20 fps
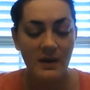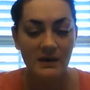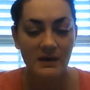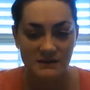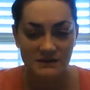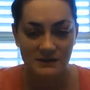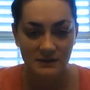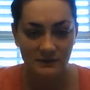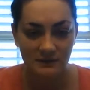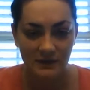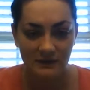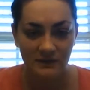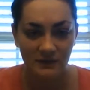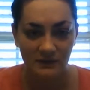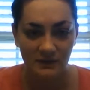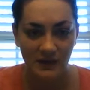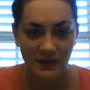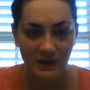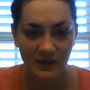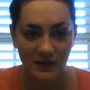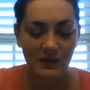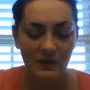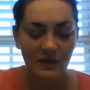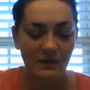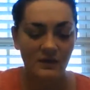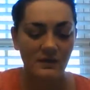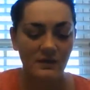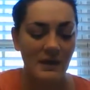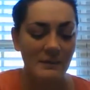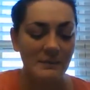repetitive, I feel like.
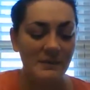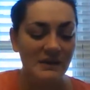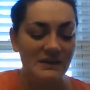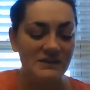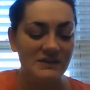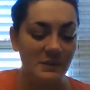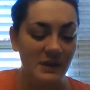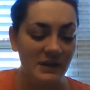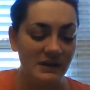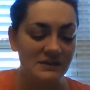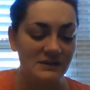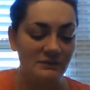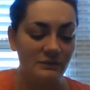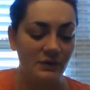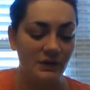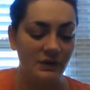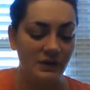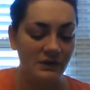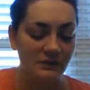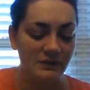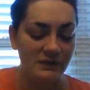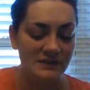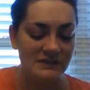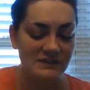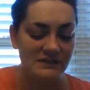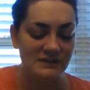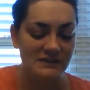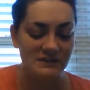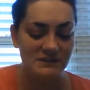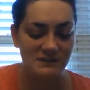I mean, it's repetitive for a good
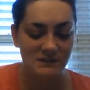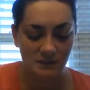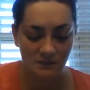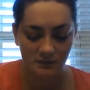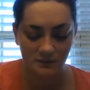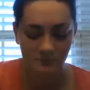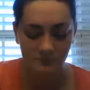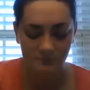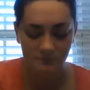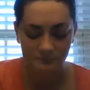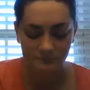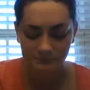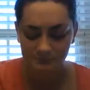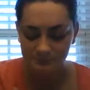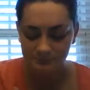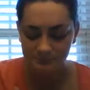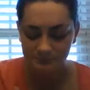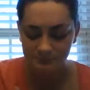reason, but still.